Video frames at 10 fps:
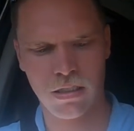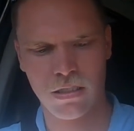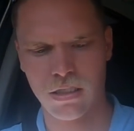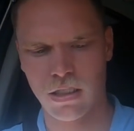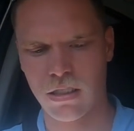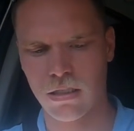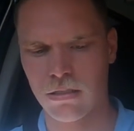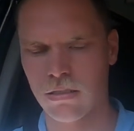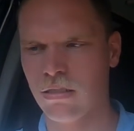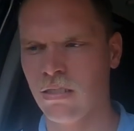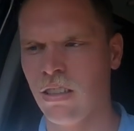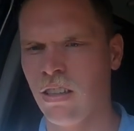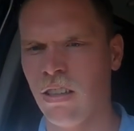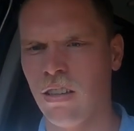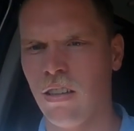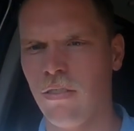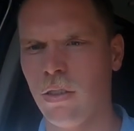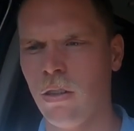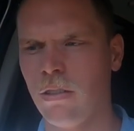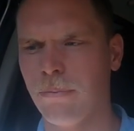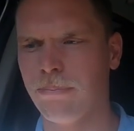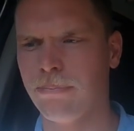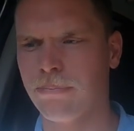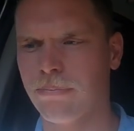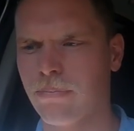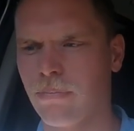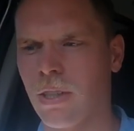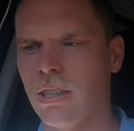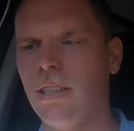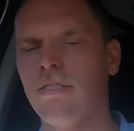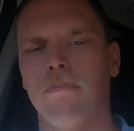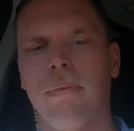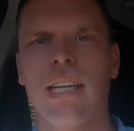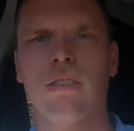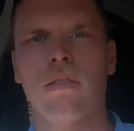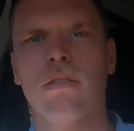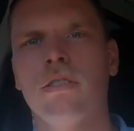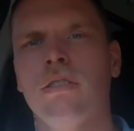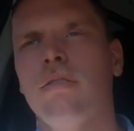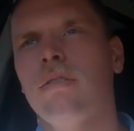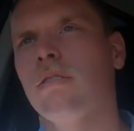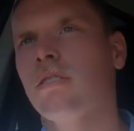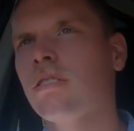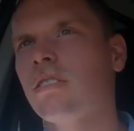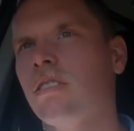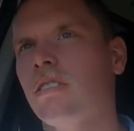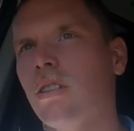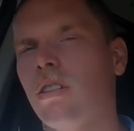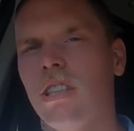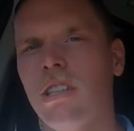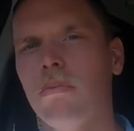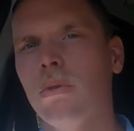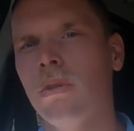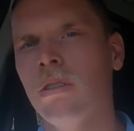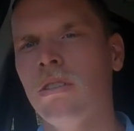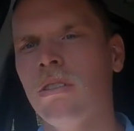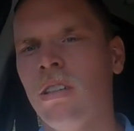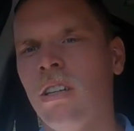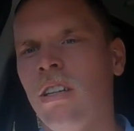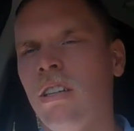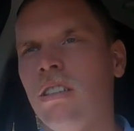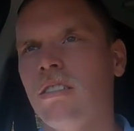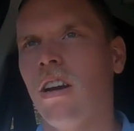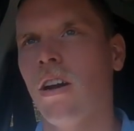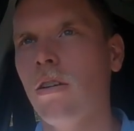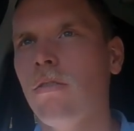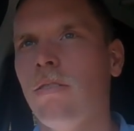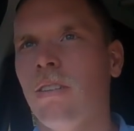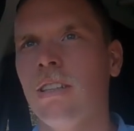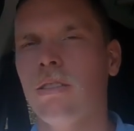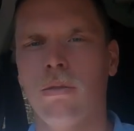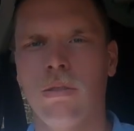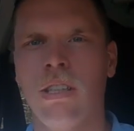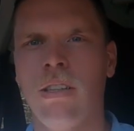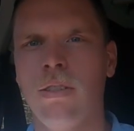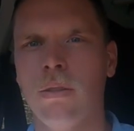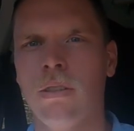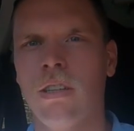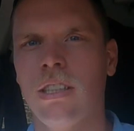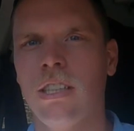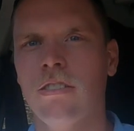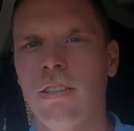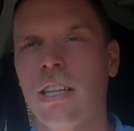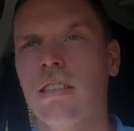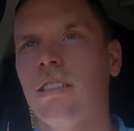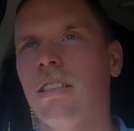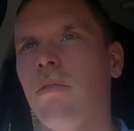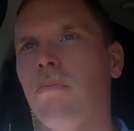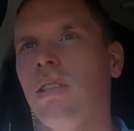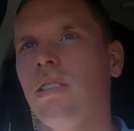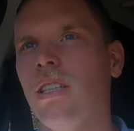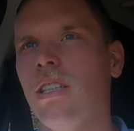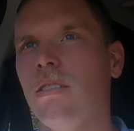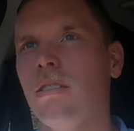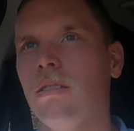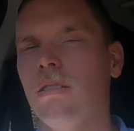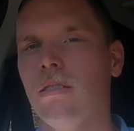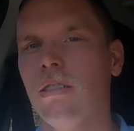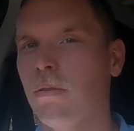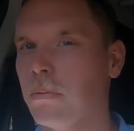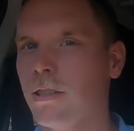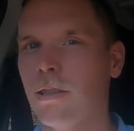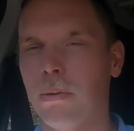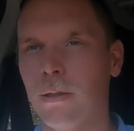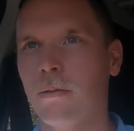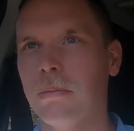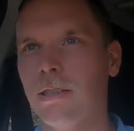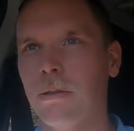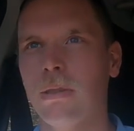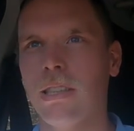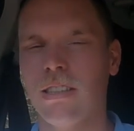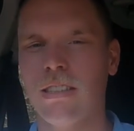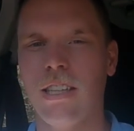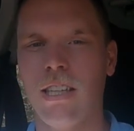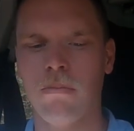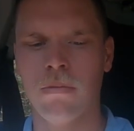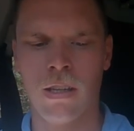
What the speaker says: So I've got a different mount on the roof. It's got a gimbal on it. So hopefully it sort of gives you an idea of how steep this is, because I'm at the bottom and it's pretty steep.